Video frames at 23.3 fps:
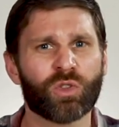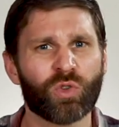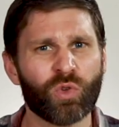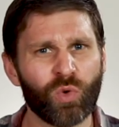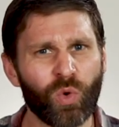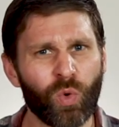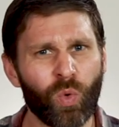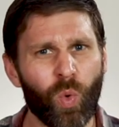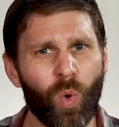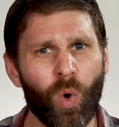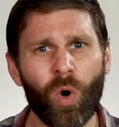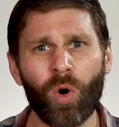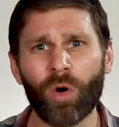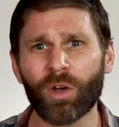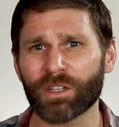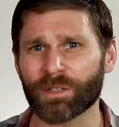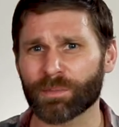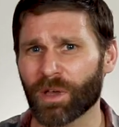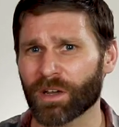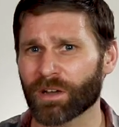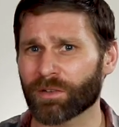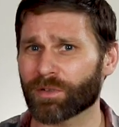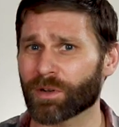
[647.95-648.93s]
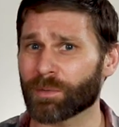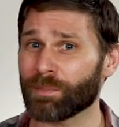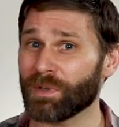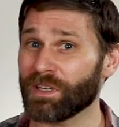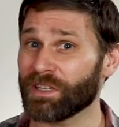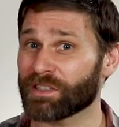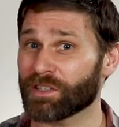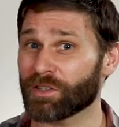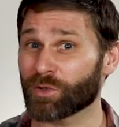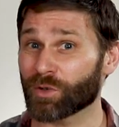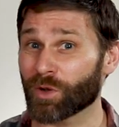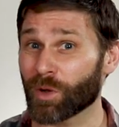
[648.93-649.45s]
Du Huo is better for Bi
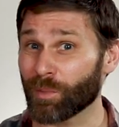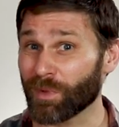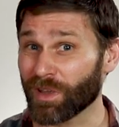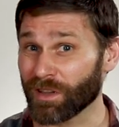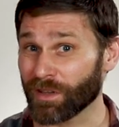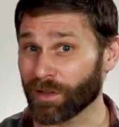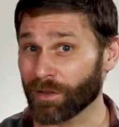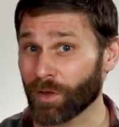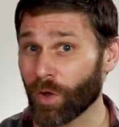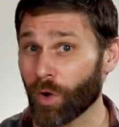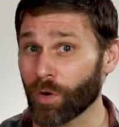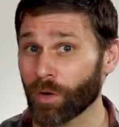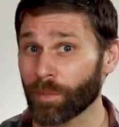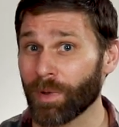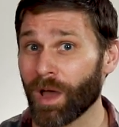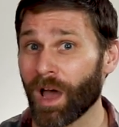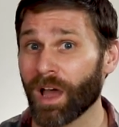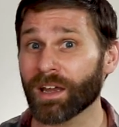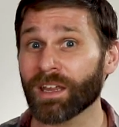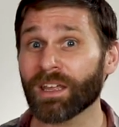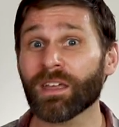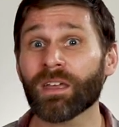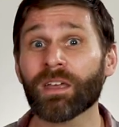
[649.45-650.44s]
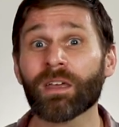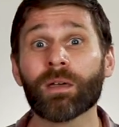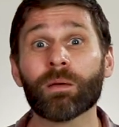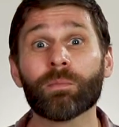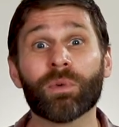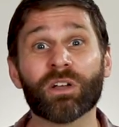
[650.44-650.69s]
syndrome in the lower body,